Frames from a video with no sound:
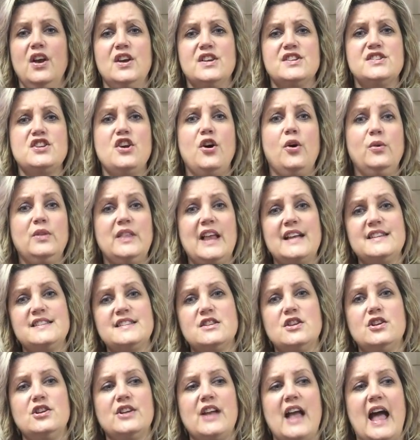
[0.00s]
So let's
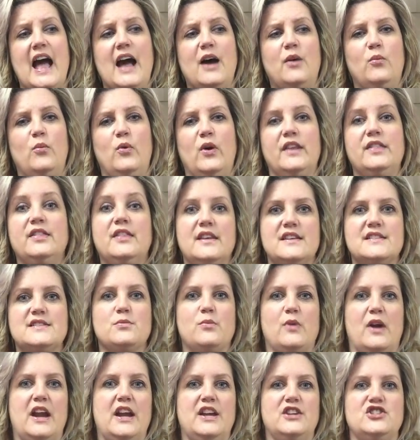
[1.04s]
look at what this
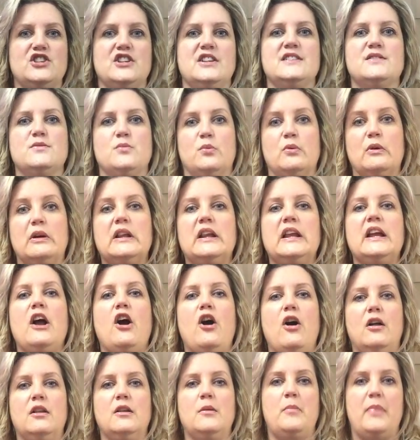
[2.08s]
range is really
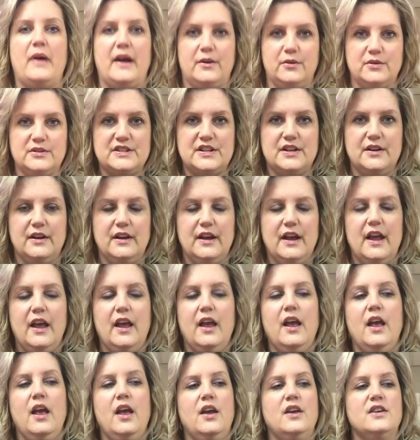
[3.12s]
all about.
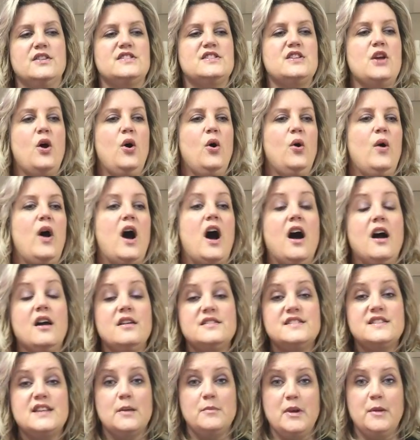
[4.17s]
So our
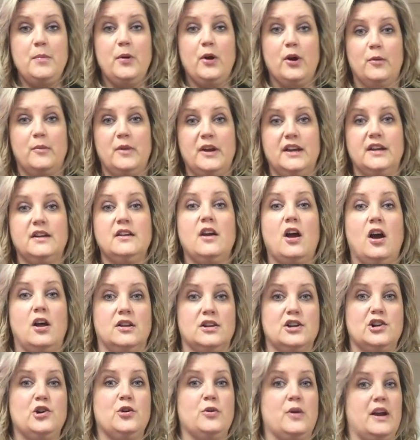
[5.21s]
semi-permanent
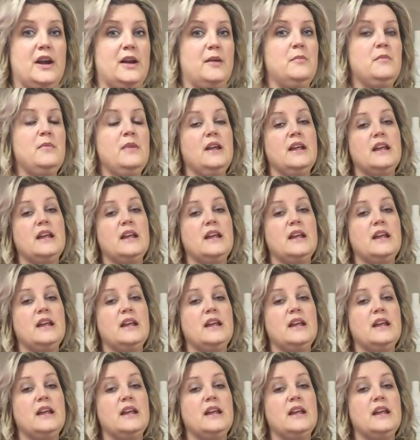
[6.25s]
color cream